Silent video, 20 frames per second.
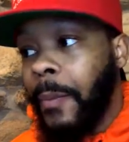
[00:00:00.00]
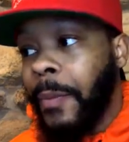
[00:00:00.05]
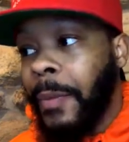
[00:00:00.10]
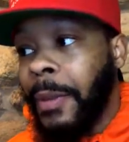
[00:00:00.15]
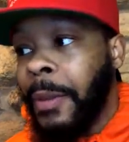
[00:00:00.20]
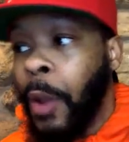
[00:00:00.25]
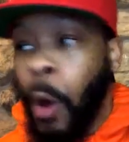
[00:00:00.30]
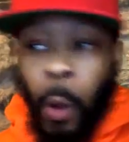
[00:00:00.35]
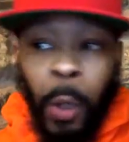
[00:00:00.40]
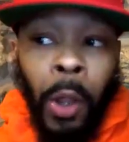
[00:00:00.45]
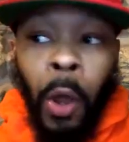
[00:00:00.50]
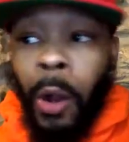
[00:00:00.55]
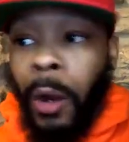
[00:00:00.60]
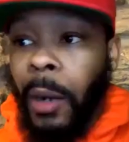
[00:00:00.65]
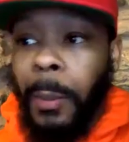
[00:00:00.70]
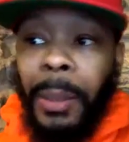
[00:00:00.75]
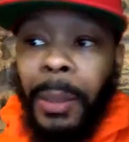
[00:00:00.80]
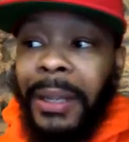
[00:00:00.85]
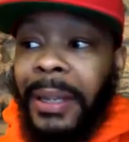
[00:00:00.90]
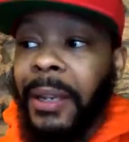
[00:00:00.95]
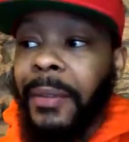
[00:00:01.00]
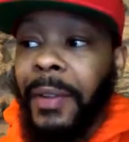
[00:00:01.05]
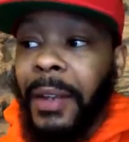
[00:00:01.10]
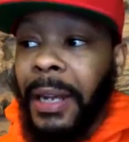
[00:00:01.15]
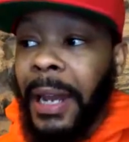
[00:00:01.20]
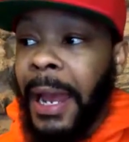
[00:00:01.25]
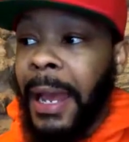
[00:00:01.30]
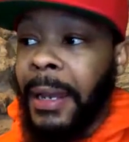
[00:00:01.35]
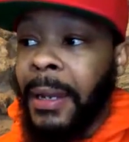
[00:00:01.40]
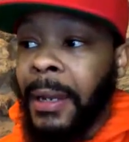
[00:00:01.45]
no longer believing
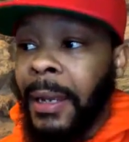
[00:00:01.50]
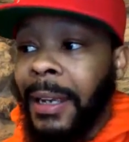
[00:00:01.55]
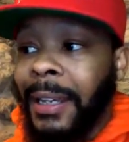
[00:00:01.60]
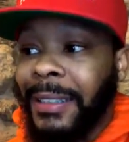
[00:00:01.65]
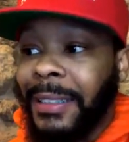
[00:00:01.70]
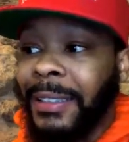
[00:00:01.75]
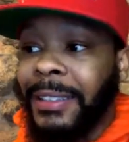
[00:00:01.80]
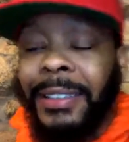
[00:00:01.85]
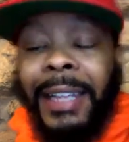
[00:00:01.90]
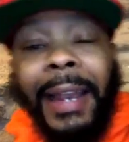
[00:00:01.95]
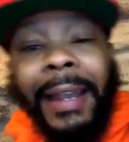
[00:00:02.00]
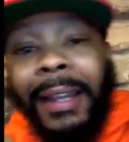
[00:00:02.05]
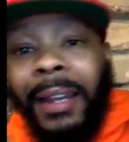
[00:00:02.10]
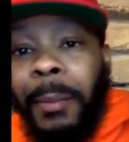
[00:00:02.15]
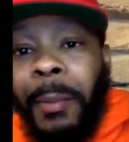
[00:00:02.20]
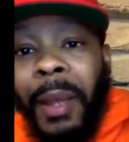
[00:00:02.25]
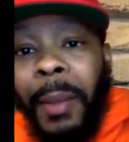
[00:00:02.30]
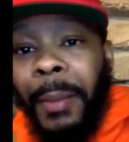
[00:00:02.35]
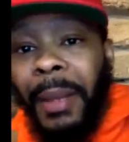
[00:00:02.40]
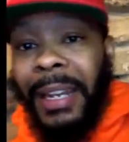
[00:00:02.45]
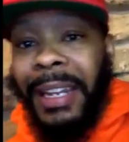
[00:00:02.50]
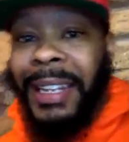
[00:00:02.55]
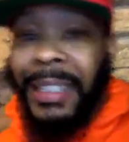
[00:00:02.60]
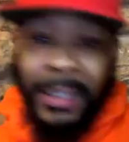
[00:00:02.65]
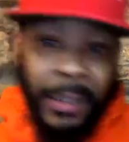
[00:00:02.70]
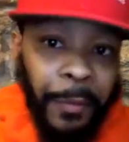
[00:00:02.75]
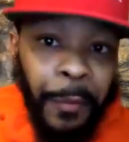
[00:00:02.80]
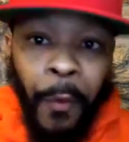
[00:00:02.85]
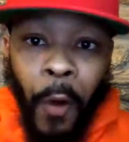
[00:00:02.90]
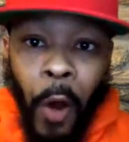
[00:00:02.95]
that the Second Amendment
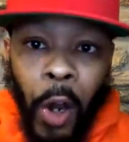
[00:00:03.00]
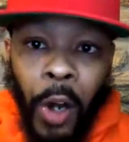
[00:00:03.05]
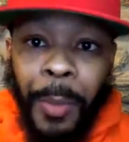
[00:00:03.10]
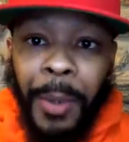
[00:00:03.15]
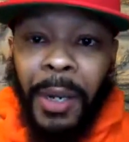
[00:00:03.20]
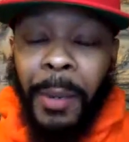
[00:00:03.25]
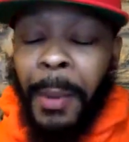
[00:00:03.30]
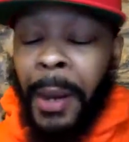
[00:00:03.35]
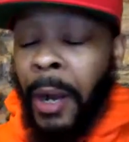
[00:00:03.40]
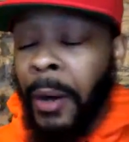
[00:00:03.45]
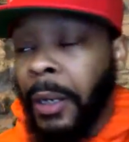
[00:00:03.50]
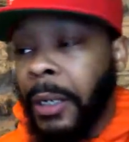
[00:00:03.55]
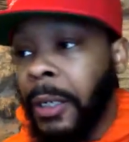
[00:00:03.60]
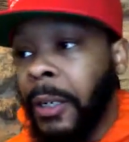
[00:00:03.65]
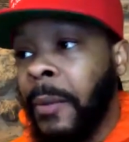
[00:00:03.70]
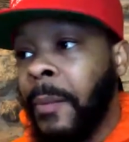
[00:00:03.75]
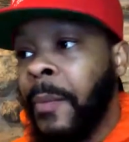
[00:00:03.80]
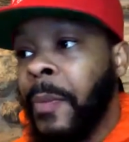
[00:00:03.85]
isn't for urban America,